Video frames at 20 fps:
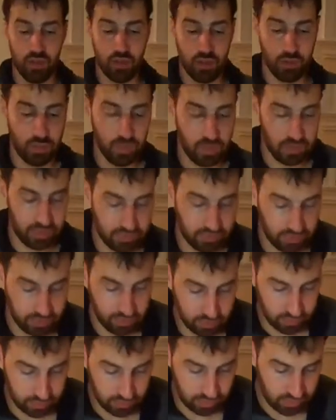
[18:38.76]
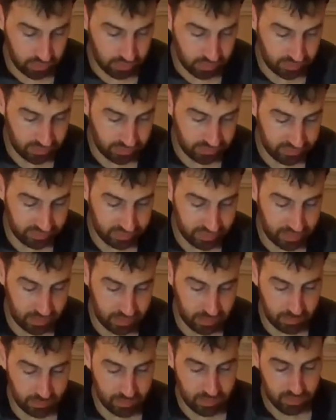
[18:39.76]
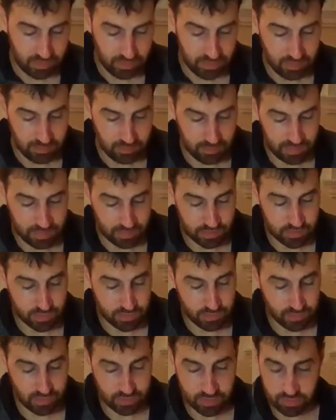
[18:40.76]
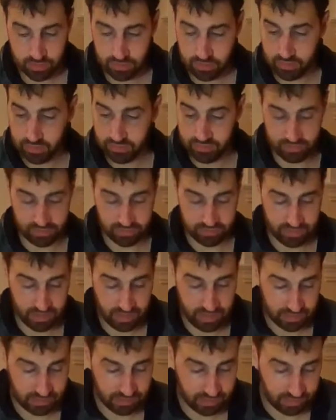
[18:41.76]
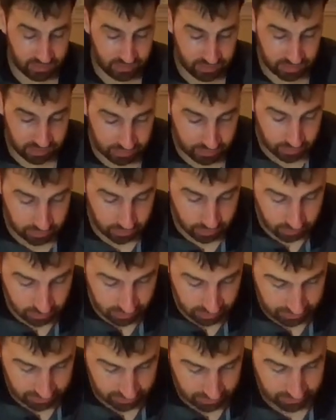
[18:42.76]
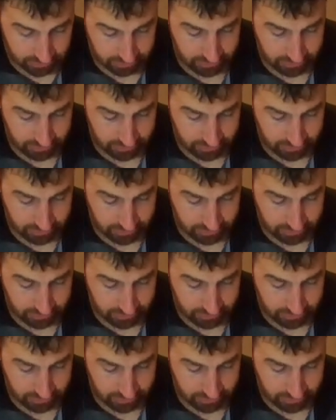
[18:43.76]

you want to go along the seam, make sure it looks exactly like you want it.